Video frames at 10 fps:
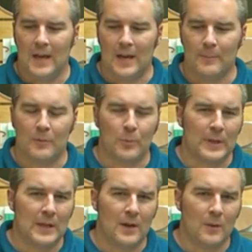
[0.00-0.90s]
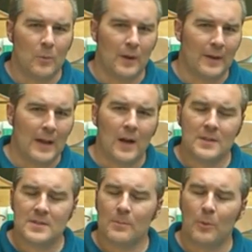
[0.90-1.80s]
If we are wearing
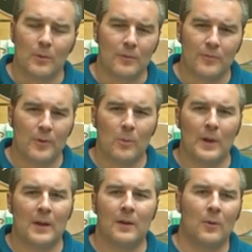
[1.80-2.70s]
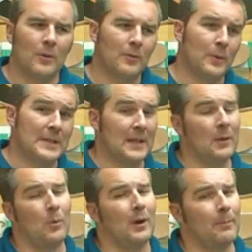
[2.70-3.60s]
unsupportive footwear, or if we tend
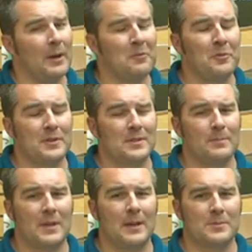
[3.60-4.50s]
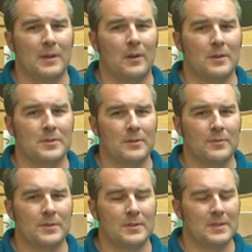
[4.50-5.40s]
to walk barefoot sometimes on hard
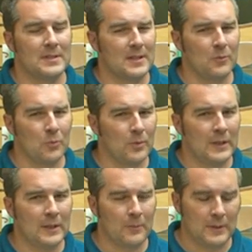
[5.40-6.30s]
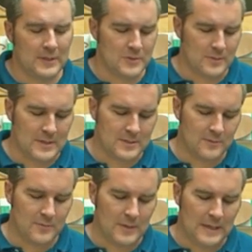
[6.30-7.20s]
surfaces, these can really stress
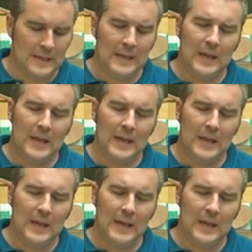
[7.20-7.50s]
the foot.